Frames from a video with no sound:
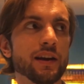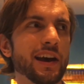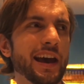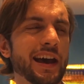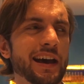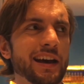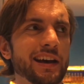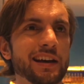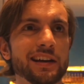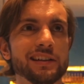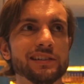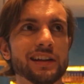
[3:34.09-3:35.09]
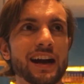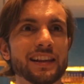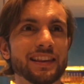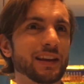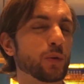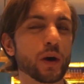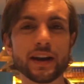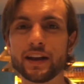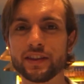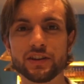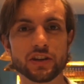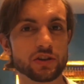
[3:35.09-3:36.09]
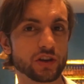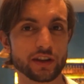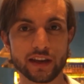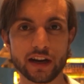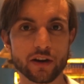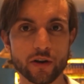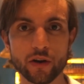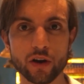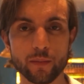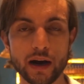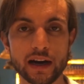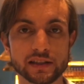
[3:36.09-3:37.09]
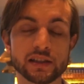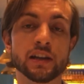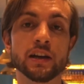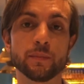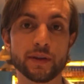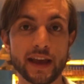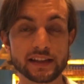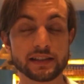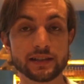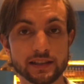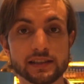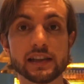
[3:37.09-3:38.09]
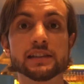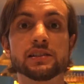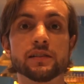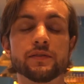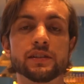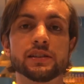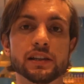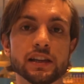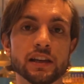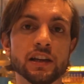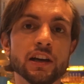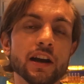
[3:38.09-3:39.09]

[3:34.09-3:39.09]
and I think one other district that I don't know about, but that's in the center of the city.